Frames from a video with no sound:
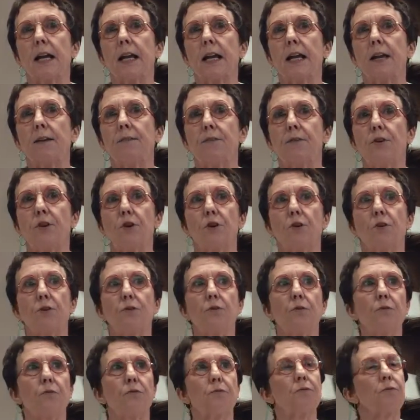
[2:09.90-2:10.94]
If
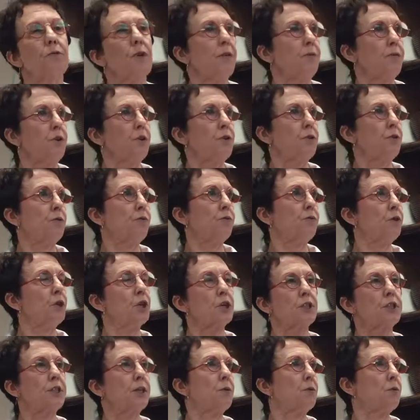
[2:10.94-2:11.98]
you've
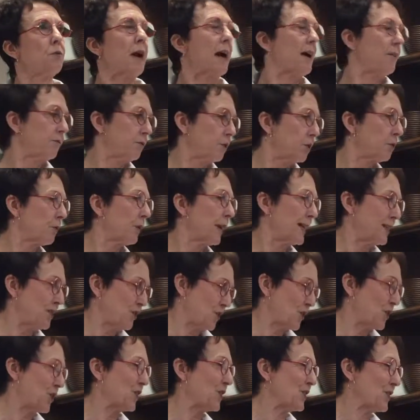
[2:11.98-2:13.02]
looked at Ralph Lauren
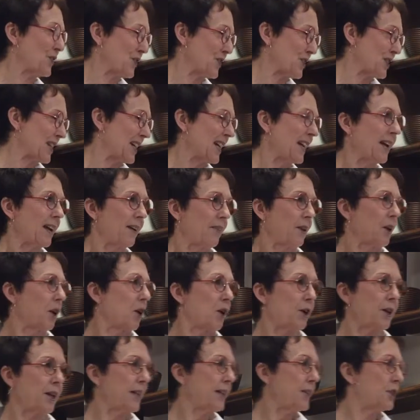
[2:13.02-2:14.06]
shirts, there
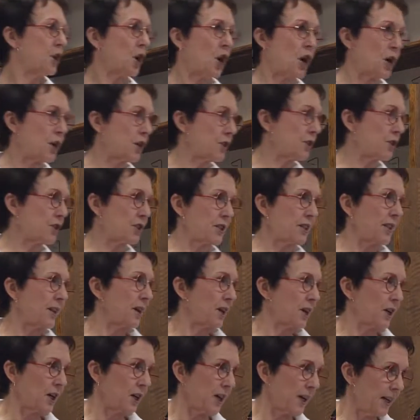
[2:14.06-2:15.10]
aren't any darts.
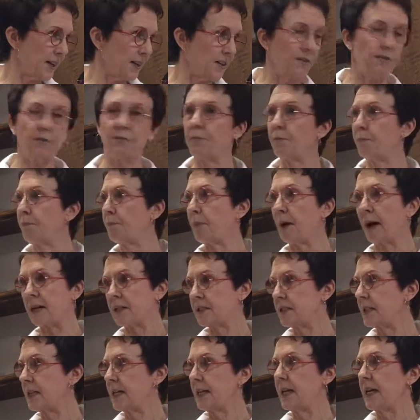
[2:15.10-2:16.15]
They're kind of
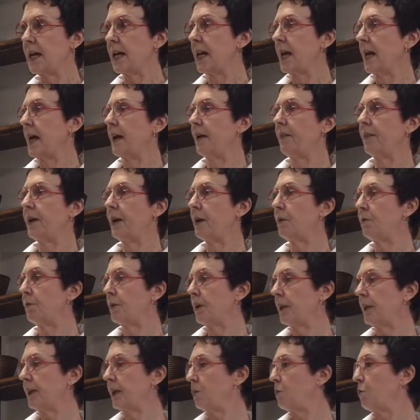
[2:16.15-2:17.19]
boxy, and they
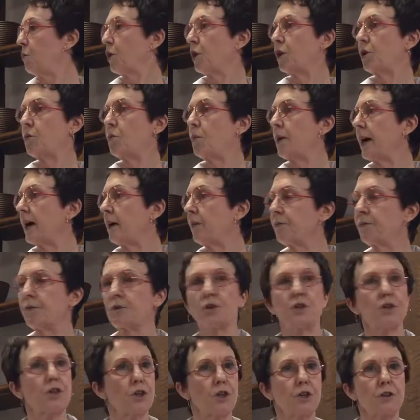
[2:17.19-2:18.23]
really work well for
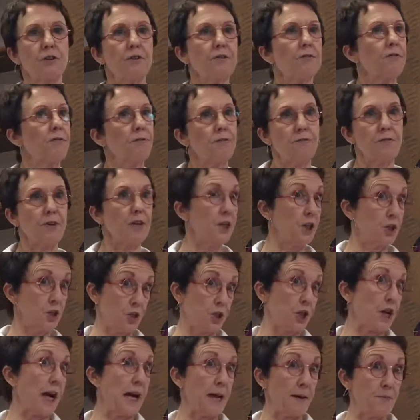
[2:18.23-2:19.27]
certain figure
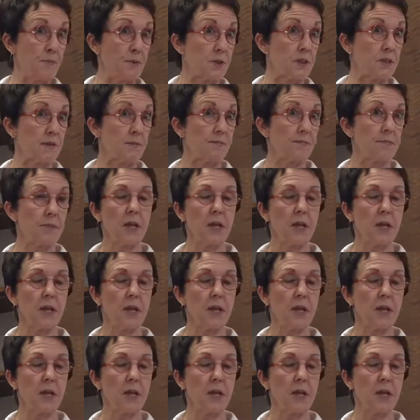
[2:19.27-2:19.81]
types.